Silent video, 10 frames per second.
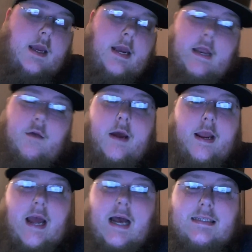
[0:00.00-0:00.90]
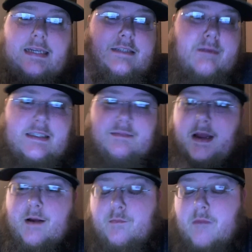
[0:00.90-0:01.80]
Anyway, guys, that's that's
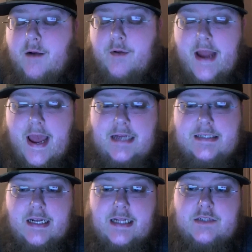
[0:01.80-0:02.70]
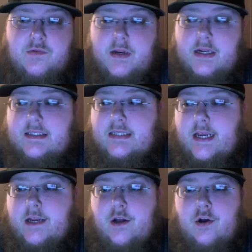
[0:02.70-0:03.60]
my, my reaction. I just wanted to say,
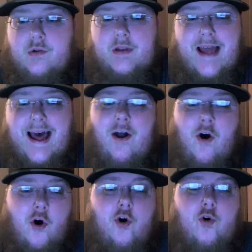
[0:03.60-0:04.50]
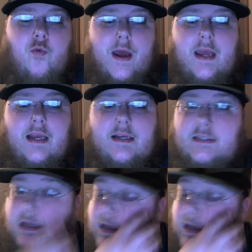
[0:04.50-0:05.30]
you know, not always,